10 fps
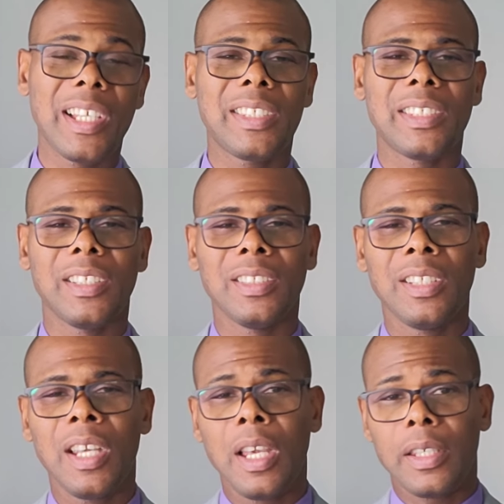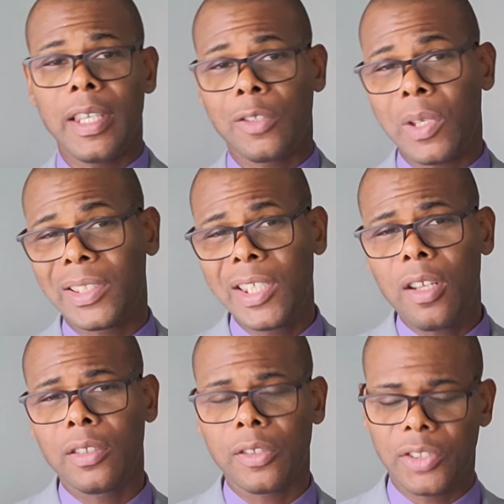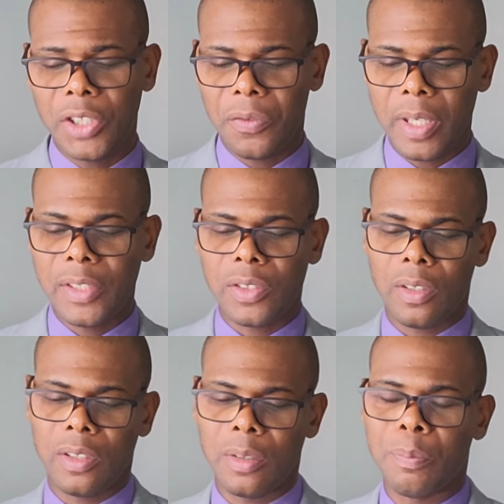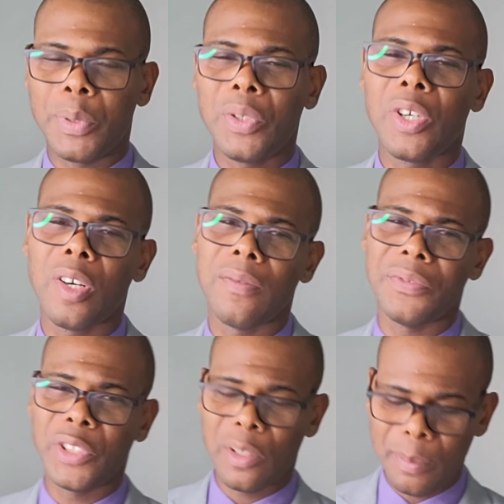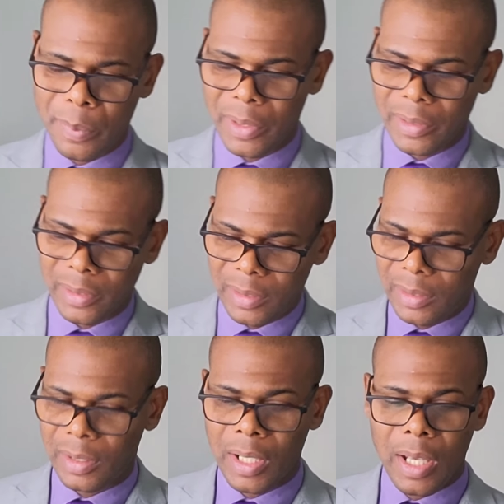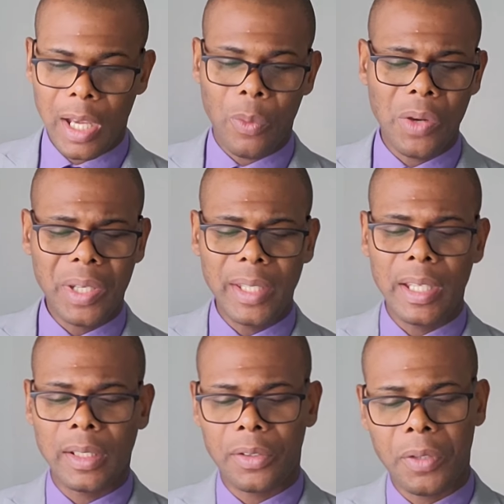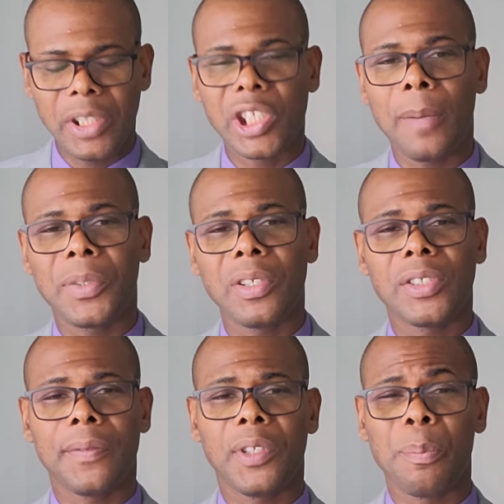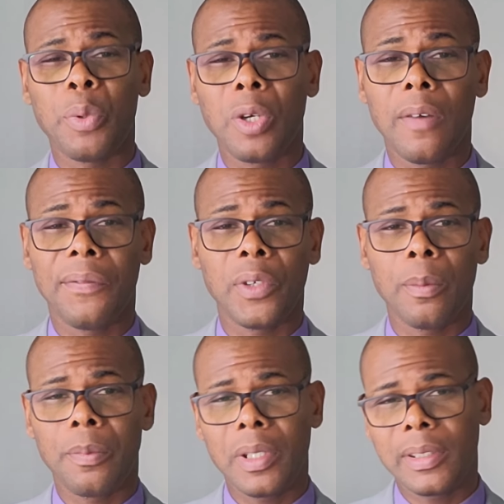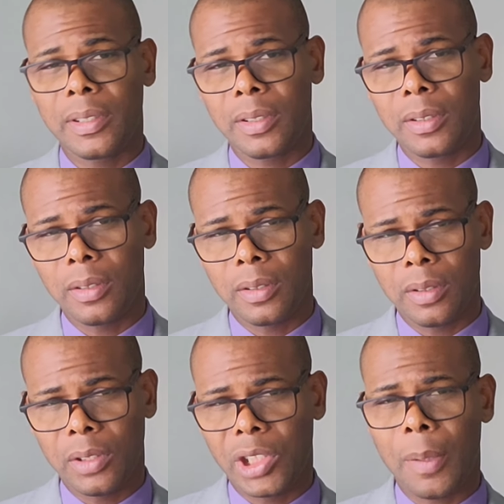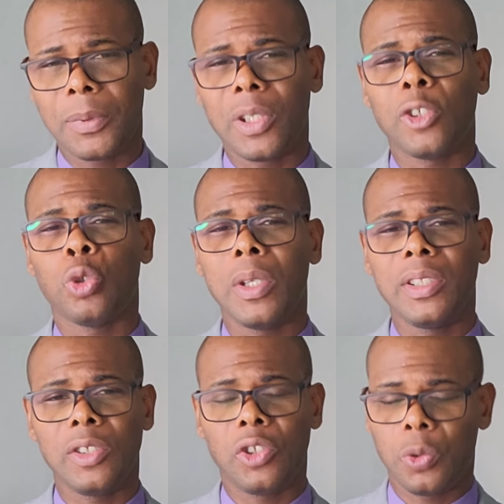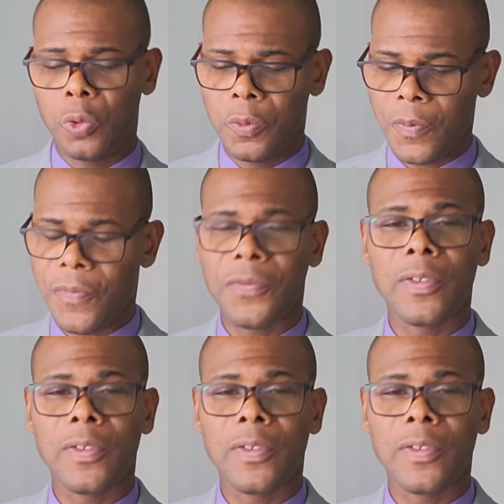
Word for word: lesson. Yes, we're still on the series on the book of Numbers. And we're looking at three chapters of the book of Numbers, chapter twenty-two,